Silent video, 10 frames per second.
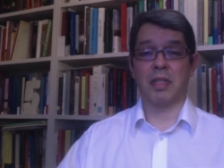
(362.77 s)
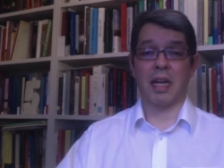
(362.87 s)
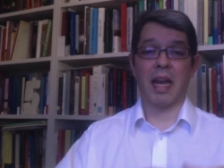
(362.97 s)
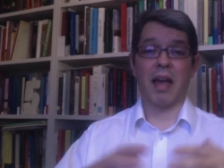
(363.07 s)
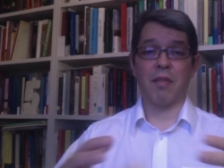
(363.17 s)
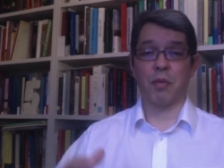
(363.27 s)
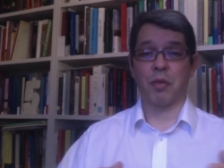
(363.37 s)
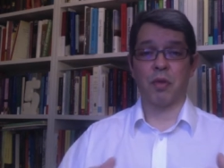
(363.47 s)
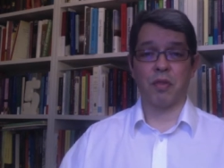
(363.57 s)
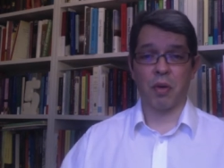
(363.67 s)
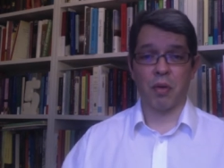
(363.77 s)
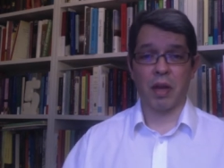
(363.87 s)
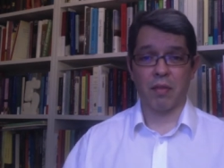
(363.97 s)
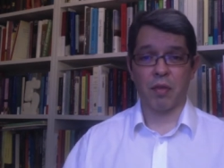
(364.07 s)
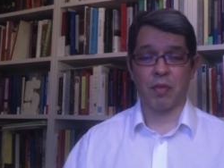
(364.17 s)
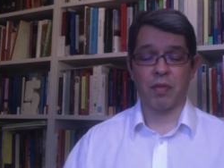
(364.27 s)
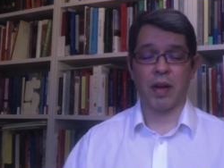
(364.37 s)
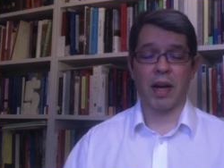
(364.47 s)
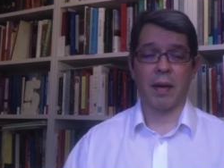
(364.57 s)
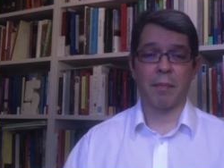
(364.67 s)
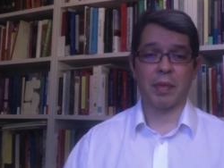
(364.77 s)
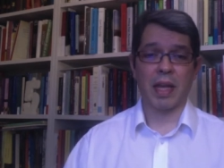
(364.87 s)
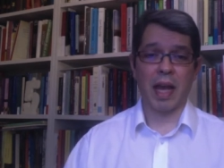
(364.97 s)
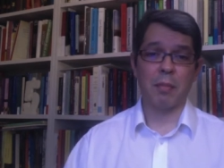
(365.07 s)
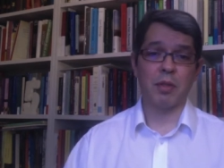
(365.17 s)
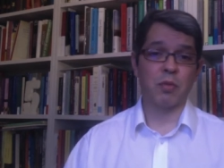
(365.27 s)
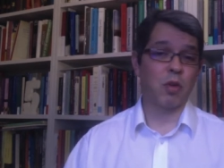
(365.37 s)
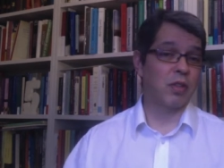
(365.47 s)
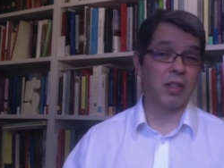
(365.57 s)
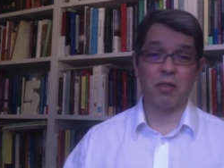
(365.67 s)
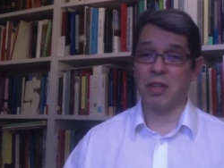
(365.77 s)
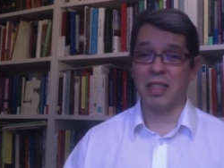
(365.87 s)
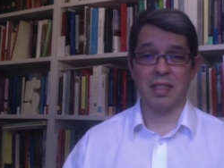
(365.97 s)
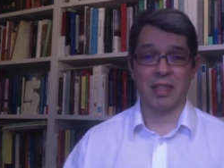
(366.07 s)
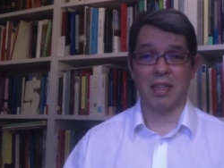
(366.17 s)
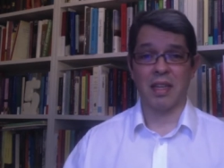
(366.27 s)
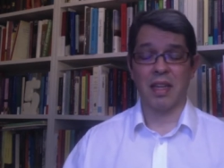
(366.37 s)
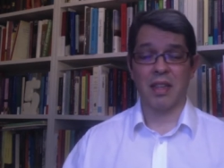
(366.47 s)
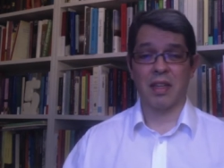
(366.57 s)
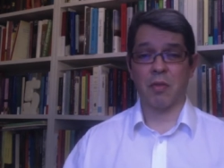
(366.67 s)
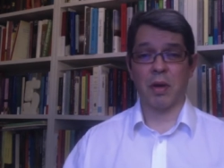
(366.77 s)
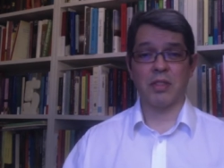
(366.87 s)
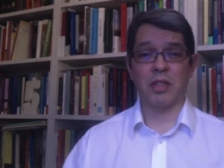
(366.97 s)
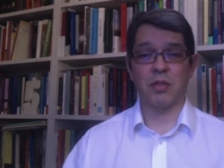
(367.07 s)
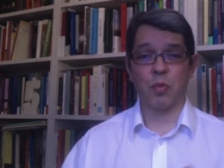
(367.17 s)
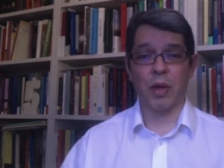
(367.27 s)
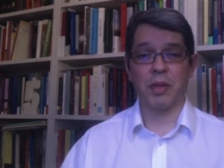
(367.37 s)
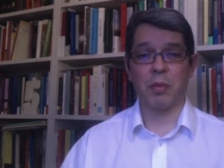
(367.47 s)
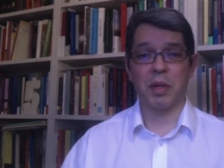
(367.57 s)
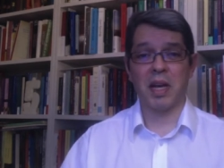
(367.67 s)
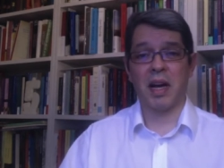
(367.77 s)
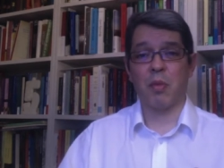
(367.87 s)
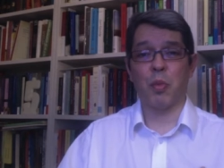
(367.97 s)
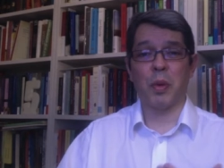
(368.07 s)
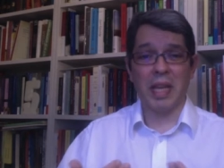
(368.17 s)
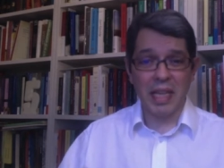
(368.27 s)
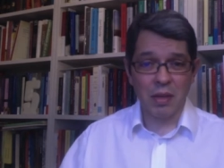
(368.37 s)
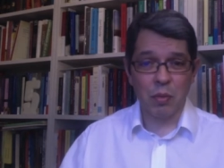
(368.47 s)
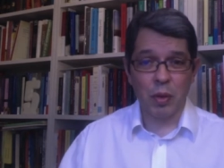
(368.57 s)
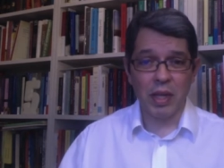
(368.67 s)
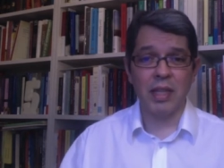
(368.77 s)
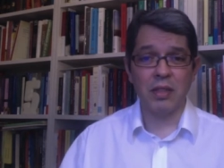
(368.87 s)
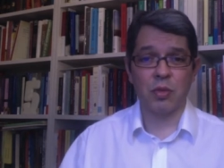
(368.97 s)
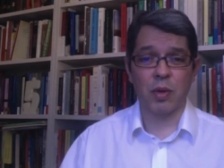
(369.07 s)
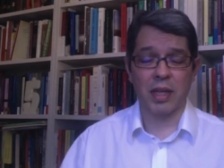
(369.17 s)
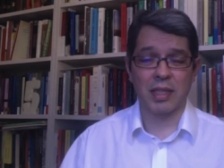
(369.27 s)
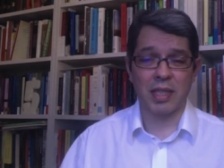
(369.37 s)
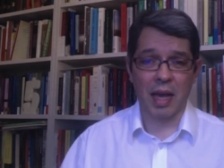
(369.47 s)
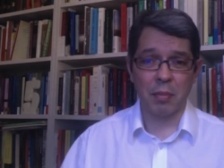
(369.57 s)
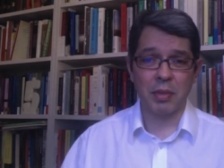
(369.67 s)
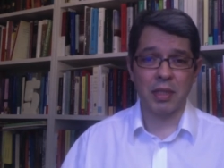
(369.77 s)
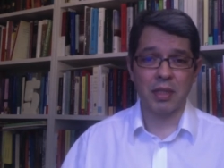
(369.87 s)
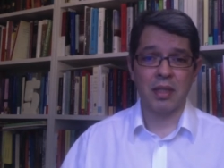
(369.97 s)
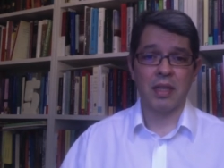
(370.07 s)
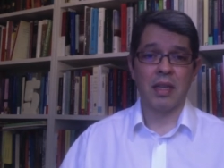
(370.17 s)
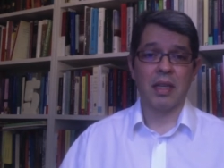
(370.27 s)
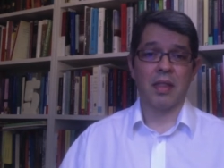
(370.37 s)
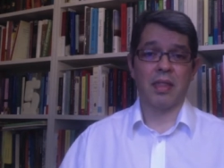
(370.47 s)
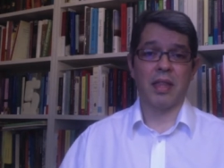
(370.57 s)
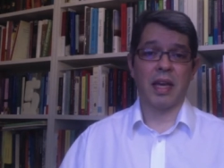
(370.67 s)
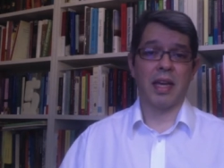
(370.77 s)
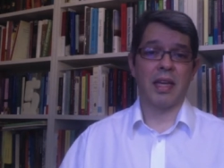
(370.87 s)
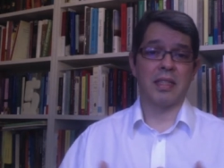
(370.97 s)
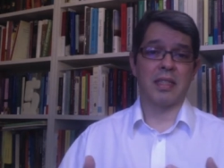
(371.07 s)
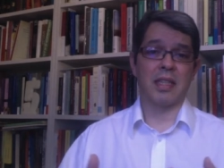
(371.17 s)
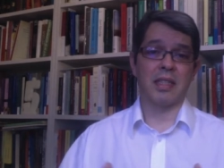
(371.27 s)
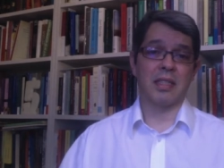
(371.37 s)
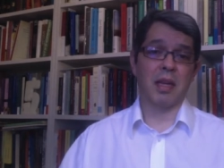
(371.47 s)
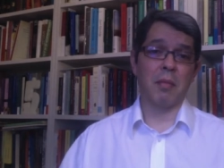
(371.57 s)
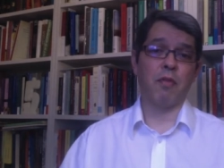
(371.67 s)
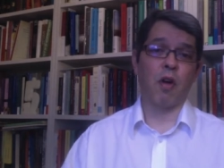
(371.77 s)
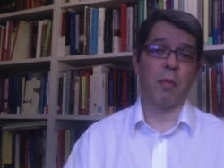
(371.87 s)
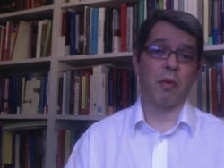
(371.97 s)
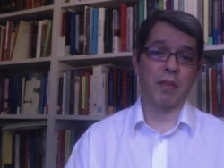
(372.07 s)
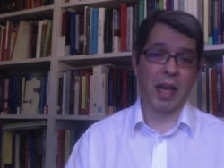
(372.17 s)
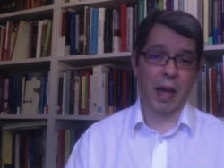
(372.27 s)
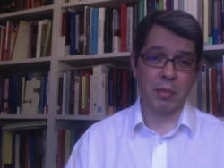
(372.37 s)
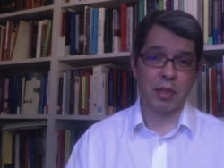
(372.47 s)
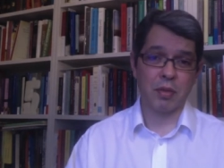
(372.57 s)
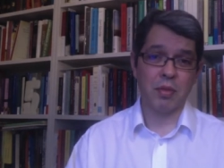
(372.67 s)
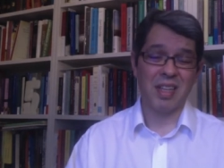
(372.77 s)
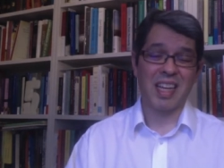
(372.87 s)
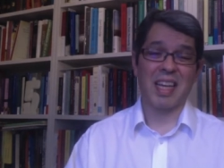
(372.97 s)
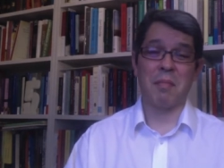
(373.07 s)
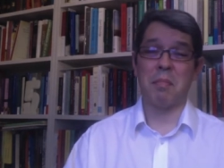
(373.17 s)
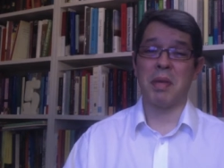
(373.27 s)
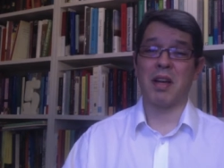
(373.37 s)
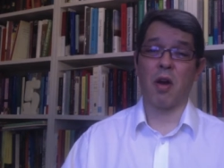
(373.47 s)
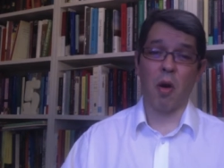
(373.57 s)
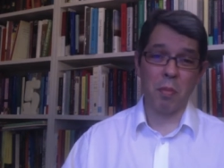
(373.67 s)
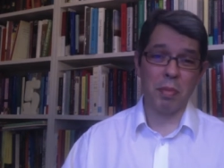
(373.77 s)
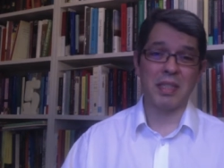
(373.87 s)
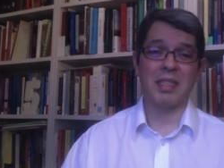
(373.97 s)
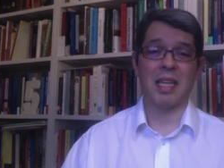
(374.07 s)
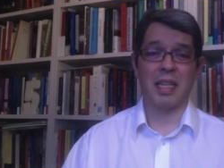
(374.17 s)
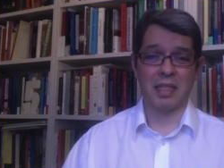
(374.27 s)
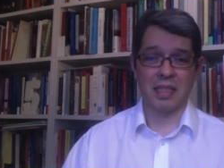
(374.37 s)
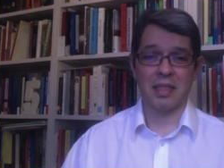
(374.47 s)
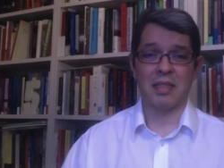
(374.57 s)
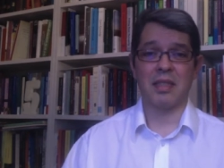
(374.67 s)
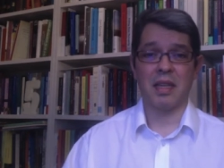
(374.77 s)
the level, the overall level of capital not increasing. The question is whether we are willing to accept that some form of capital can be compensated